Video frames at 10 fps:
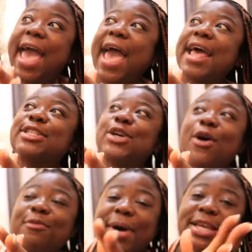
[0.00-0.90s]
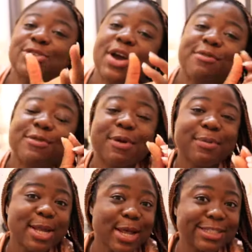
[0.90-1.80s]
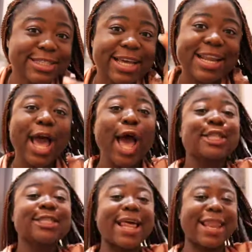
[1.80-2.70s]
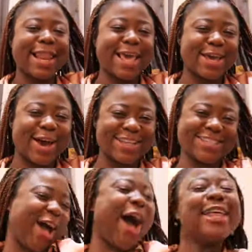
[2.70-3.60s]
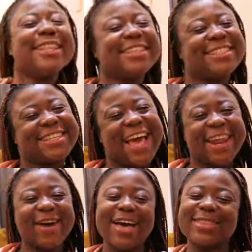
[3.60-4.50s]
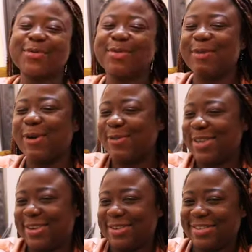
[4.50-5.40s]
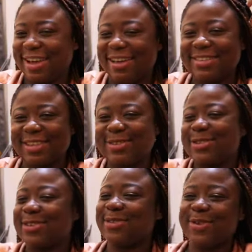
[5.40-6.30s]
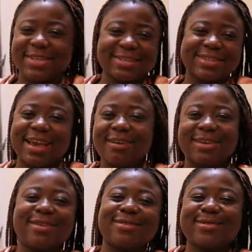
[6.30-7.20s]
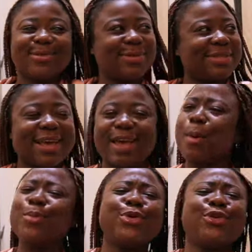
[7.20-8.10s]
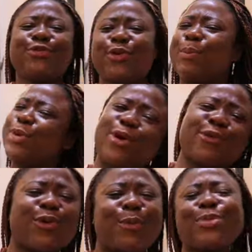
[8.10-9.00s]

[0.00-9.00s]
end of my travel from London to Lagos on this channel, and there'll be more videos, guys. Can you just already see how Lagos looks? Like, beautiful, beautiful,